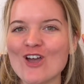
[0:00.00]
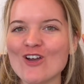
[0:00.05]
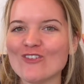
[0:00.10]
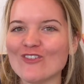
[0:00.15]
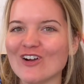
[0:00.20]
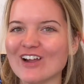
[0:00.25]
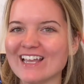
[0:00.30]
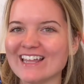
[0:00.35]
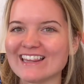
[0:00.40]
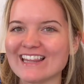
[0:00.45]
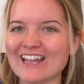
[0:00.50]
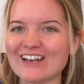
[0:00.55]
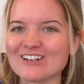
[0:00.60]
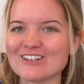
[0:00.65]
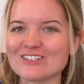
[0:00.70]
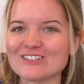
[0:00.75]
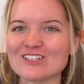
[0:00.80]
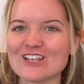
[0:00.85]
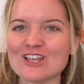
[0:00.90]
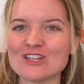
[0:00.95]
write
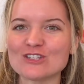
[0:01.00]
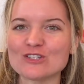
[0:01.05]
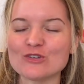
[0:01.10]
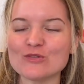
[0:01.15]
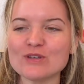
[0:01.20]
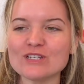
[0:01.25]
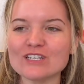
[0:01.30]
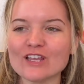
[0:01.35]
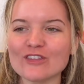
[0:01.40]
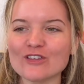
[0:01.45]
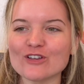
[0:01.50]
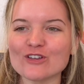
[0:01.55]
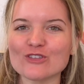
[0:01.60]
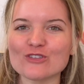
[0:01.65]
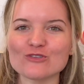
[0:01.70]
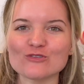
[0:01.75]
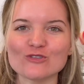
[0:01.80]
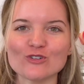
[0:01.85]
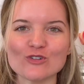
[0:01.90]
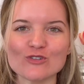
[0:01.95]
letters to each other
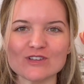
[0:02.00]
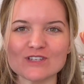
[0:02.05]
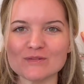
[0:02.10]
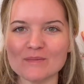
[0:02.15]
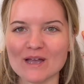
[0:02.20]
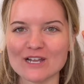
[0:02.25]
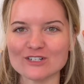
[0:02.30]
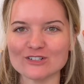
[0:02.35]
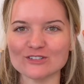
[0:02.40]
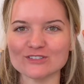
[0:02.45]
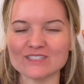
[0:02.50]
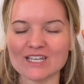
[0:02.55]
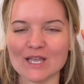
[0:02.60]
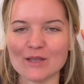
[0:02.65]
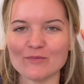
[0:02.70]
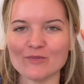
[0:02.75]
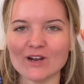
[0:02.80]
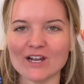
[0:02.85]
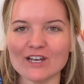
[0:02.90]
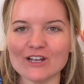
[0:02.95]
through this magical
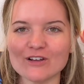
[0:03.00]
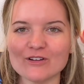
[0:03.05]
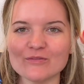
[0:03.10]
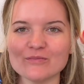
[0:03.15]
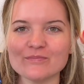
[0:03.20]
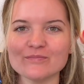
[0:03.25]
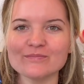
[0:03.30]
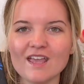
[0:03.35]
typewriter.